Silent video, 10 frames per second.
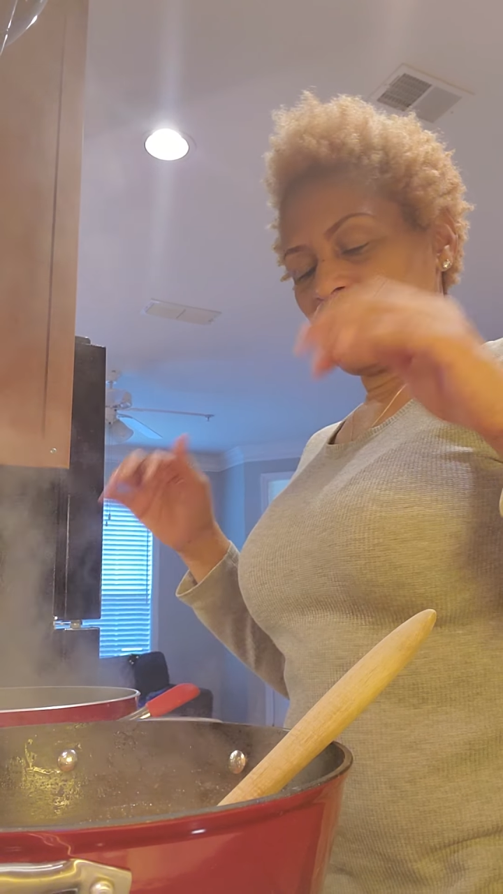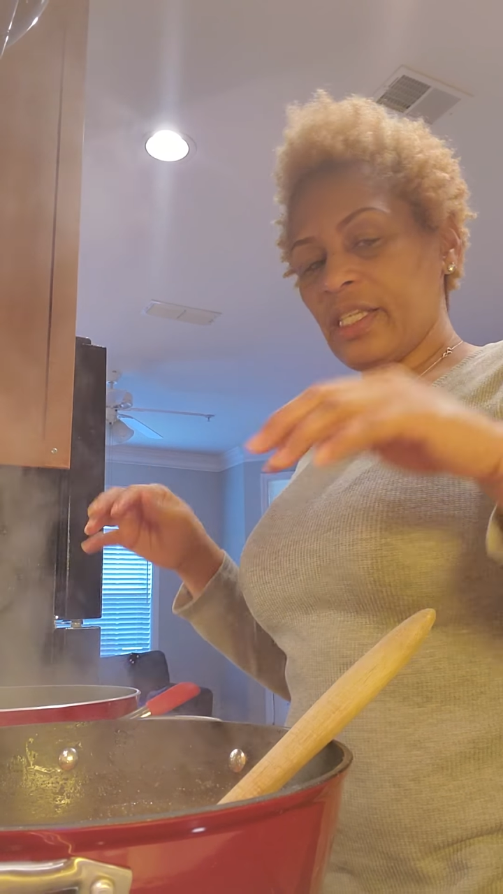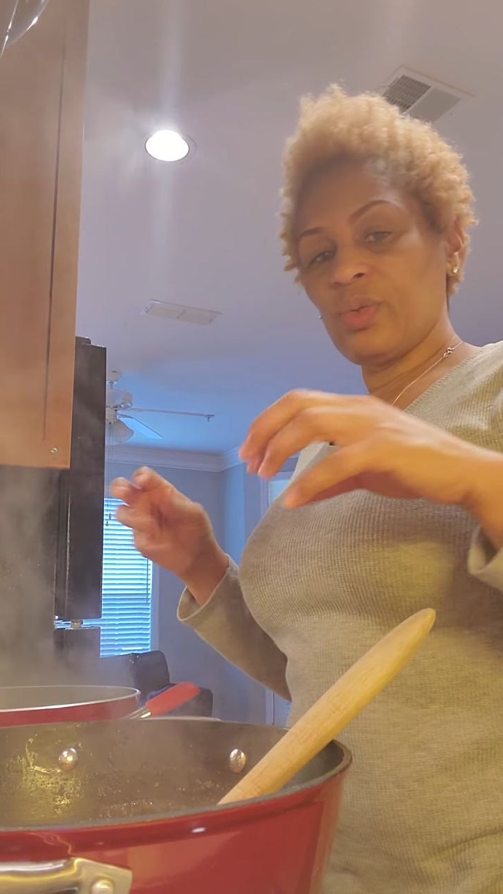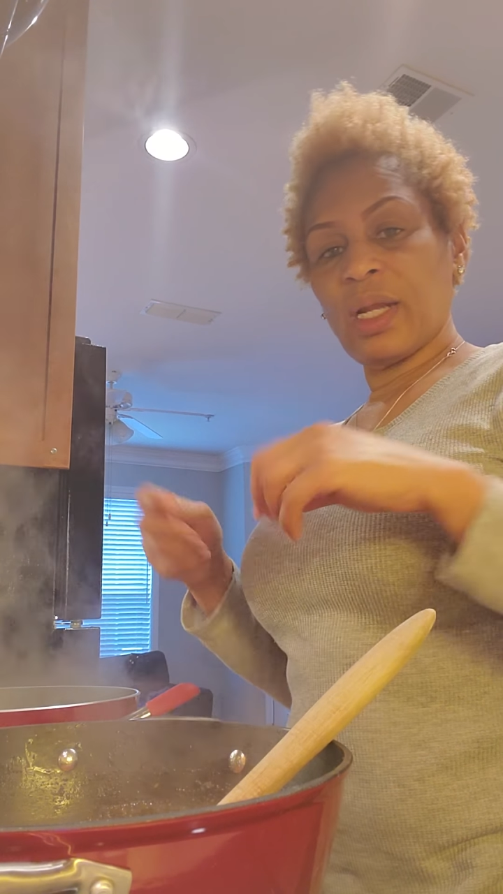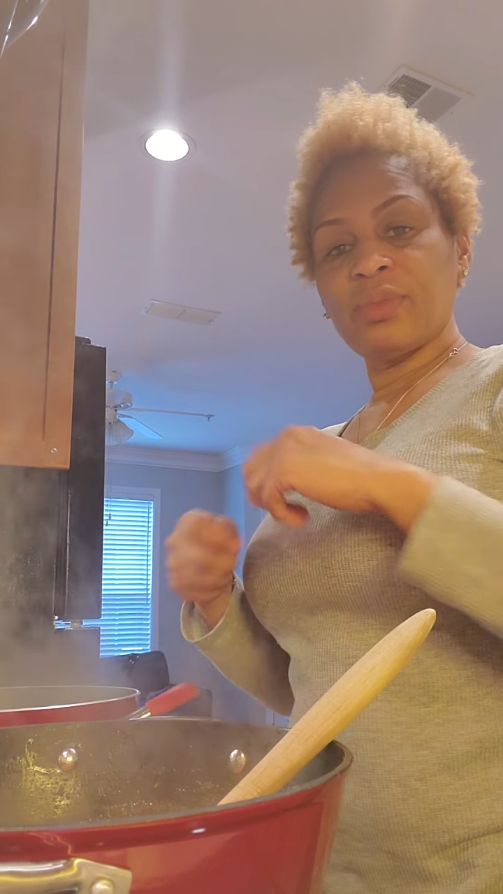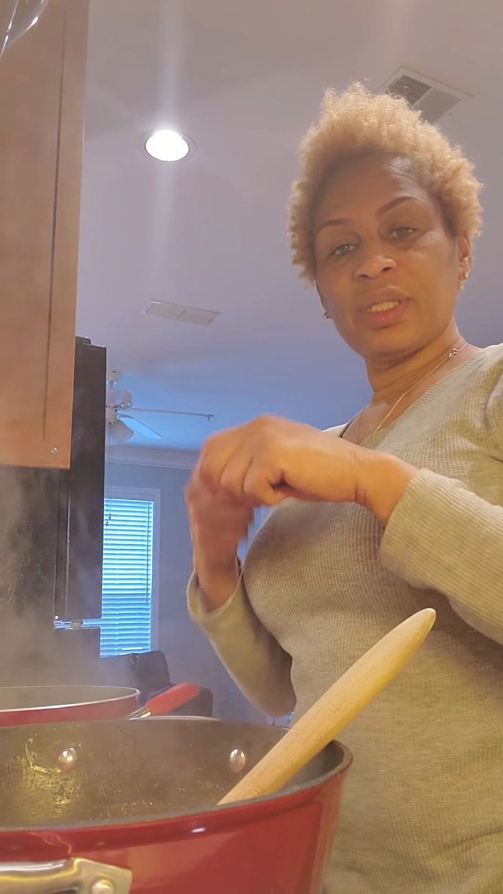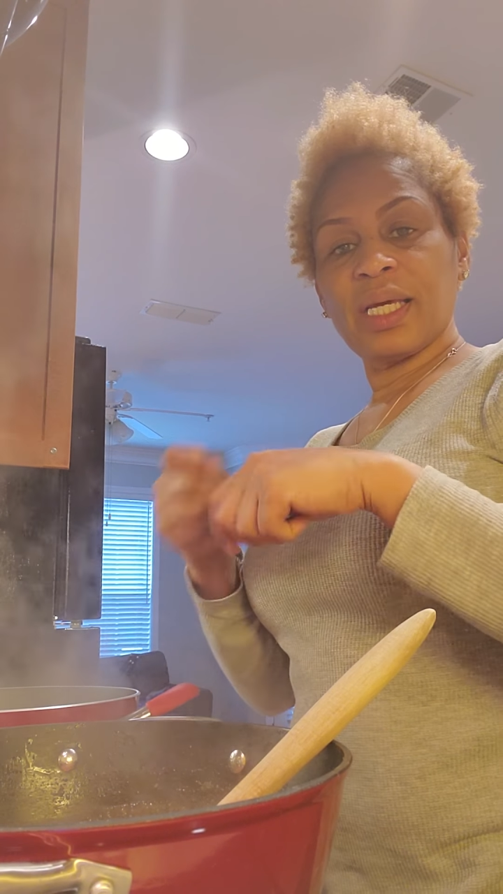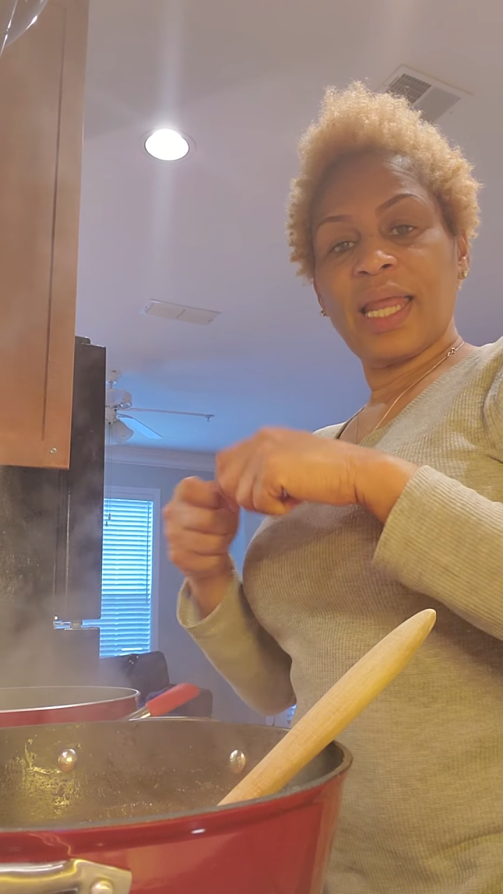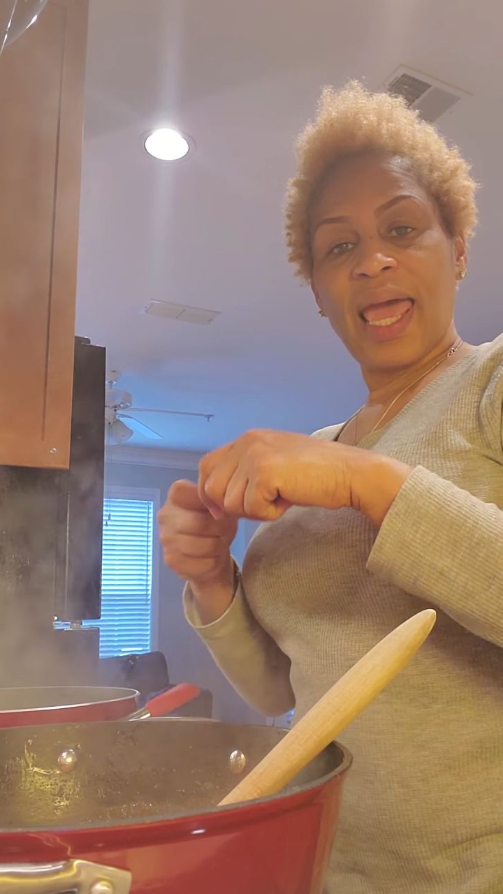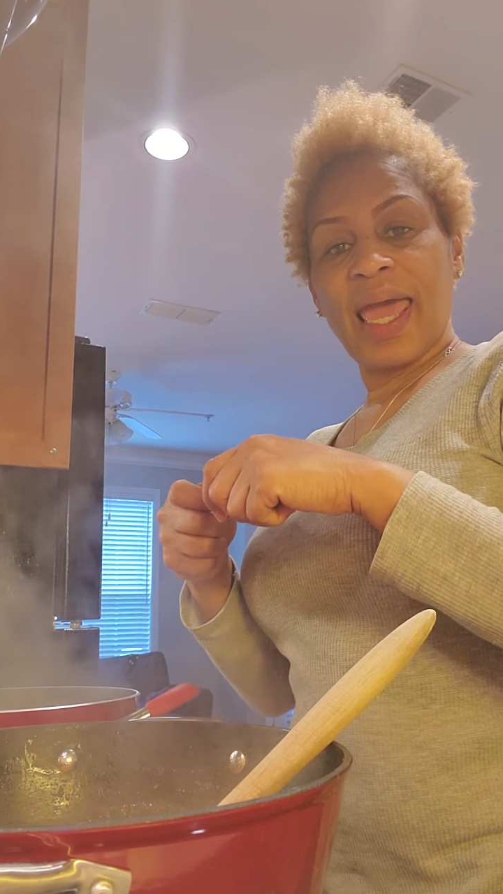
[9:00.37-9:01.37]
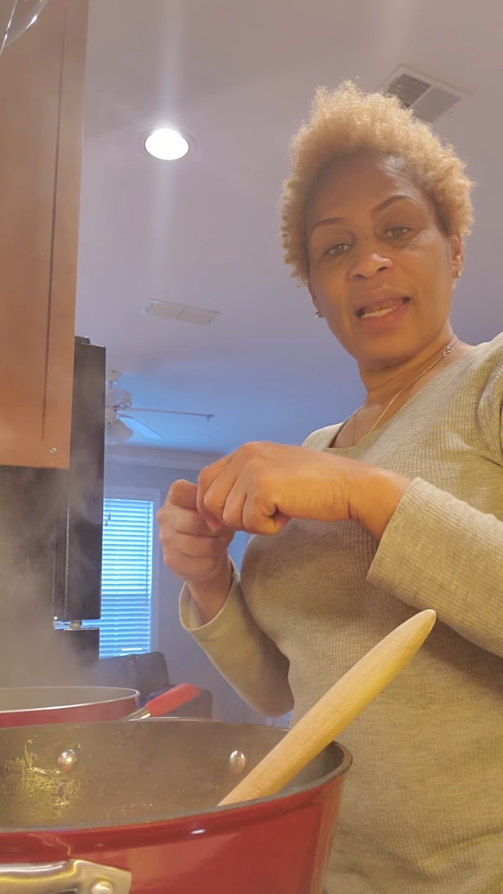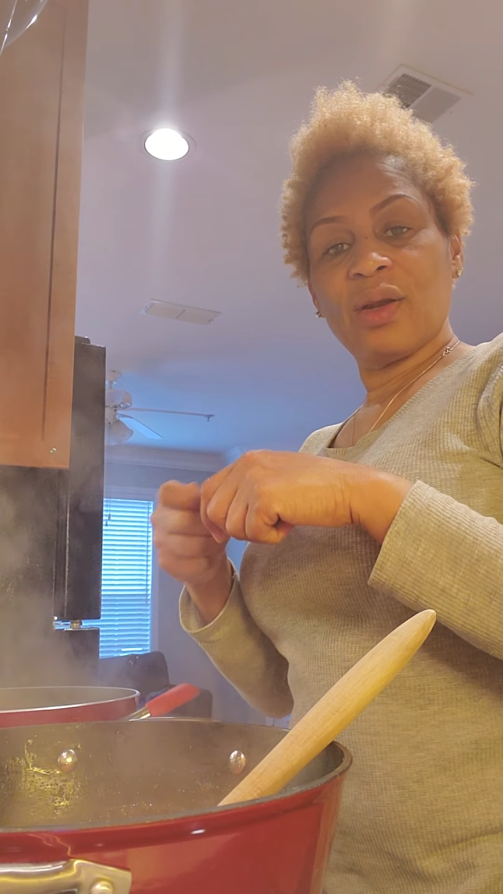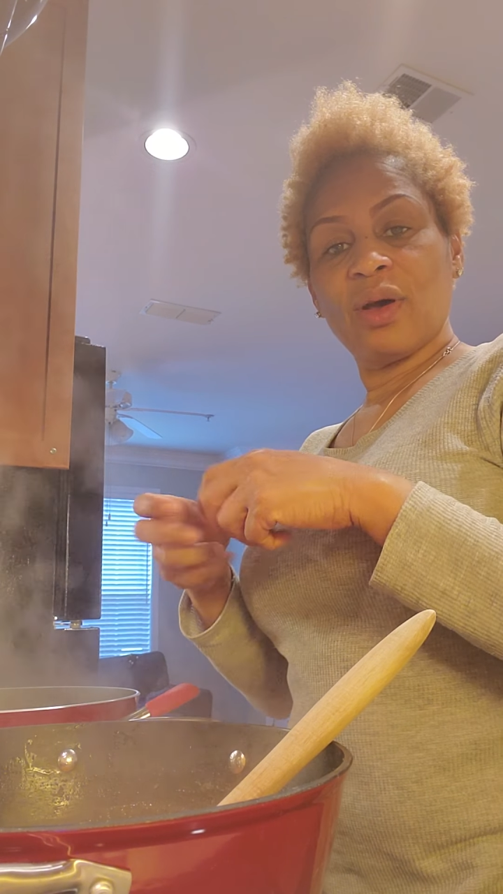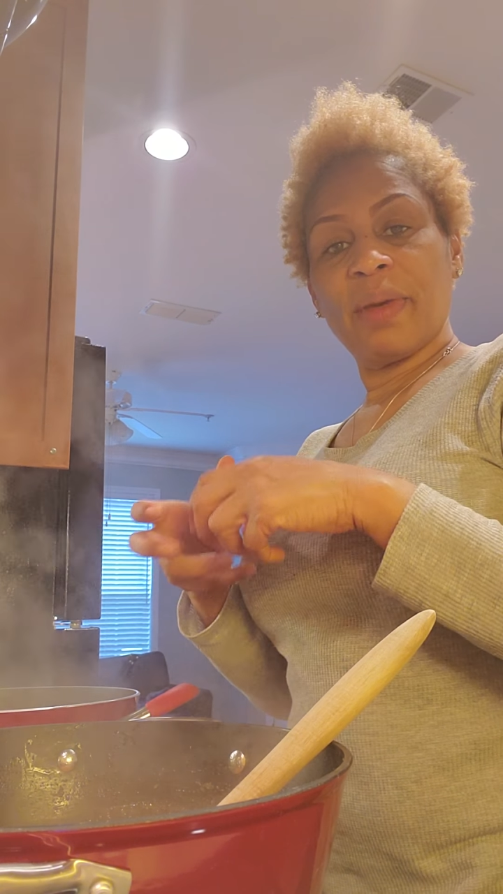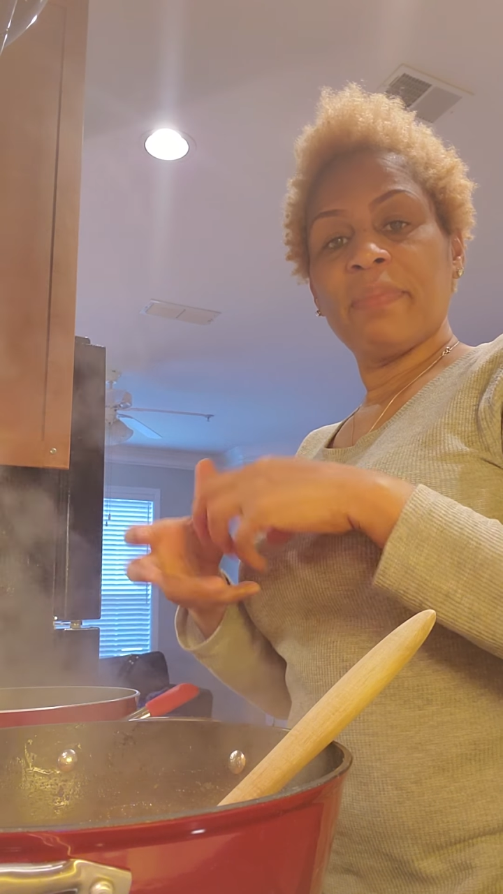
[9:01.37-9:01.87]
this one, I'm just going to add
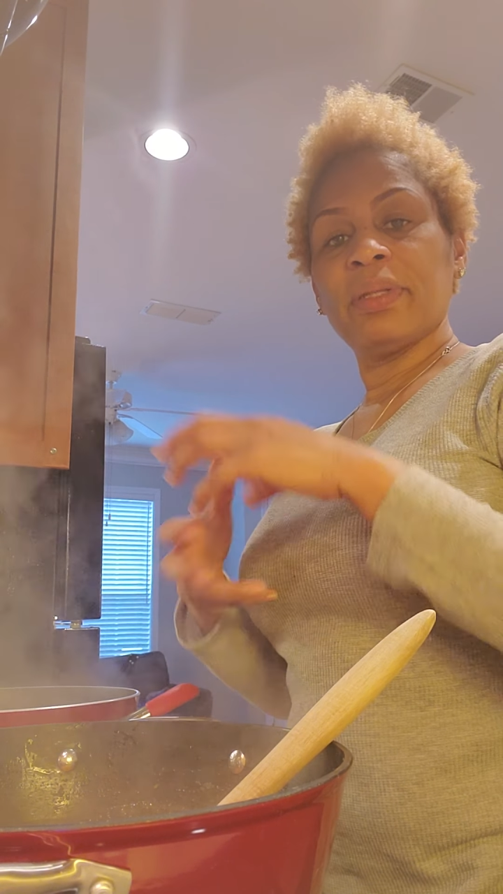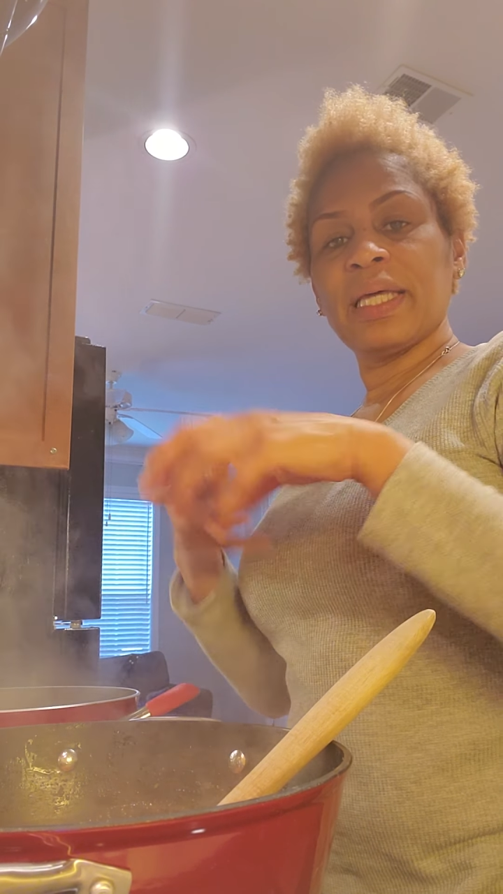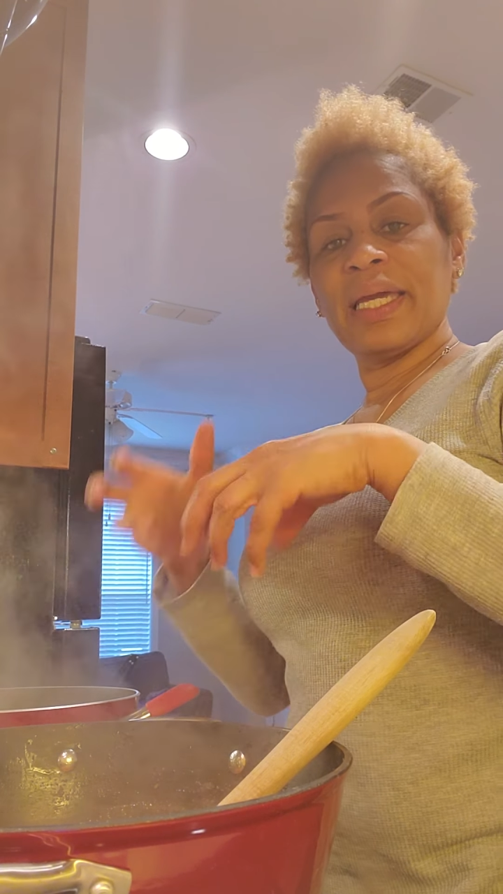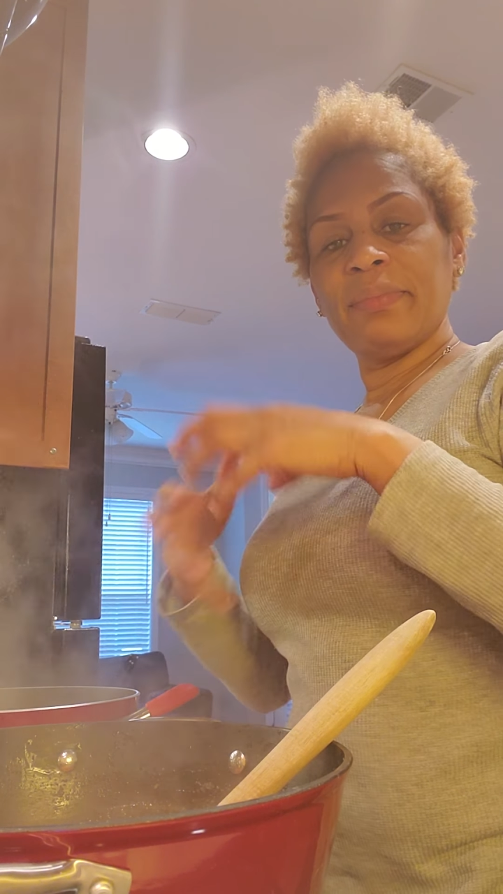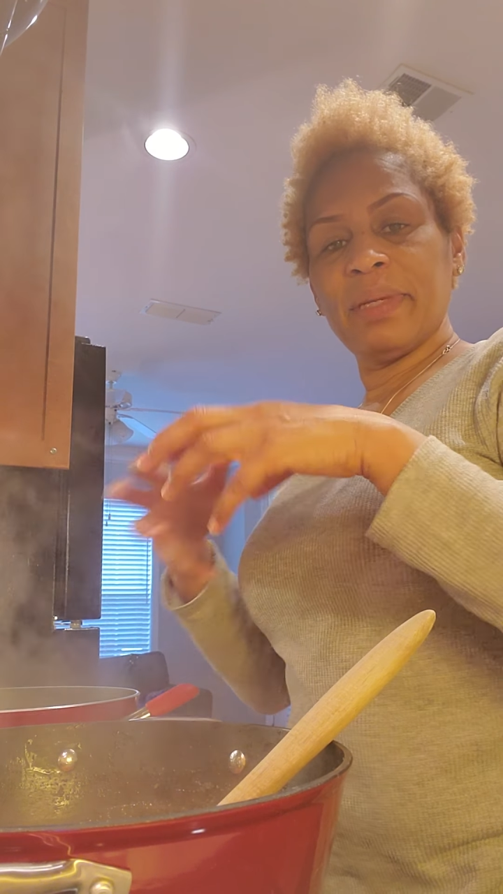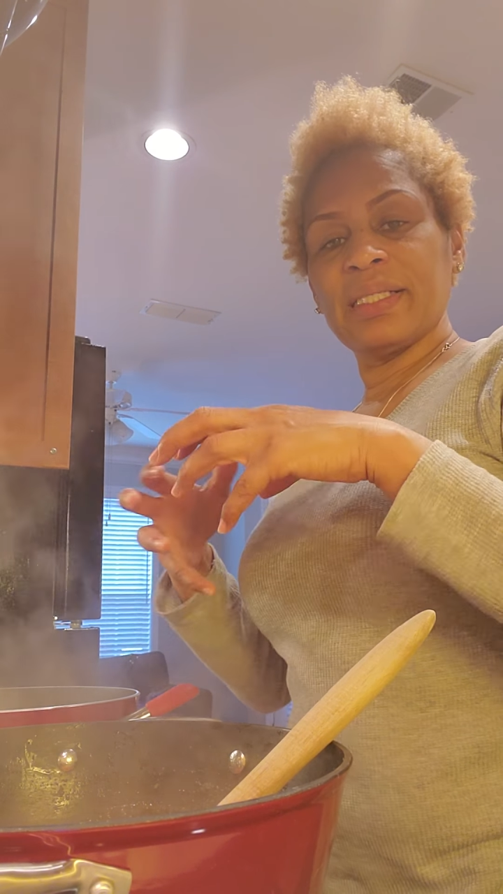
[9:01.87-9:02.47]
it on my plate,